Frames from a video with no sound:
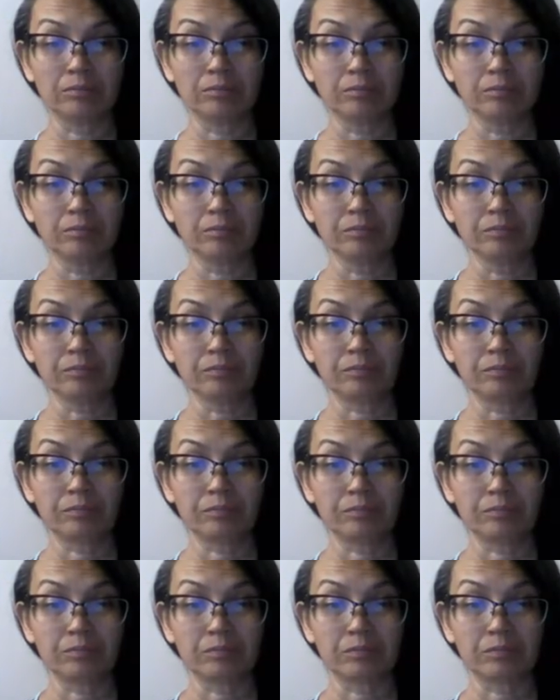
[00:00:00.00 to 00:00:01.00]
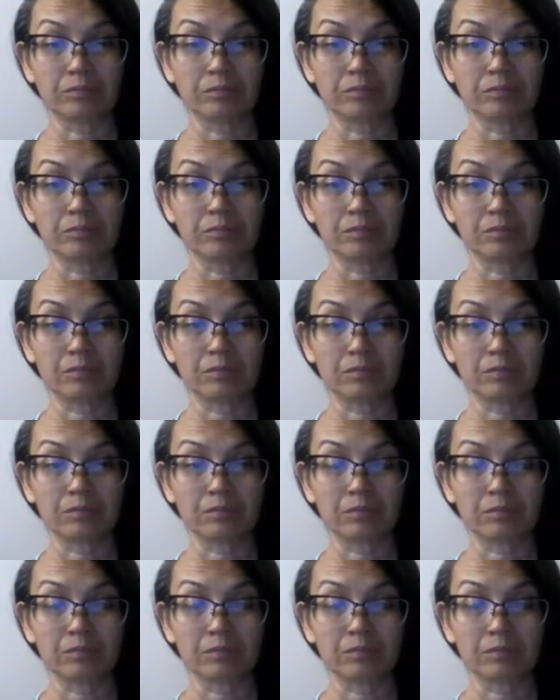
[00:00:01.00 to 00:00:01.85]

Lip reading: (silence)